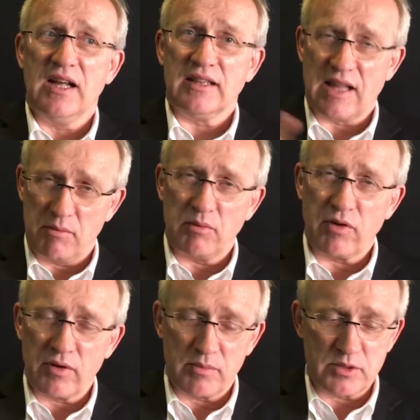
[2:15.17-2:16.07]
That will
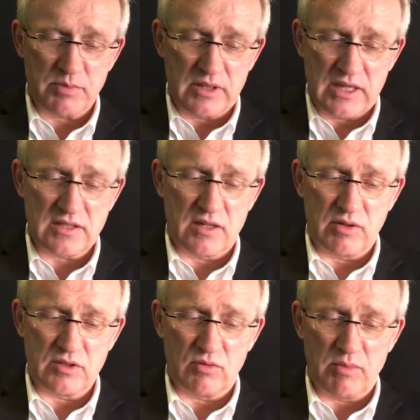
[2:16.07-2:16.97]
very much be next
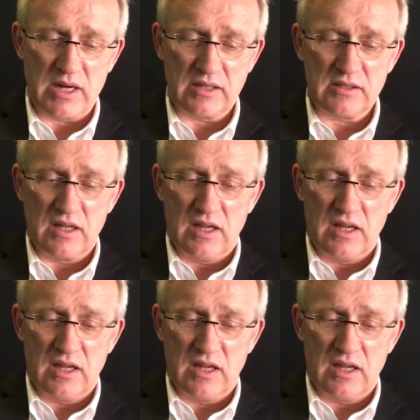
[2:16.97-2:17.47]
generation robotics.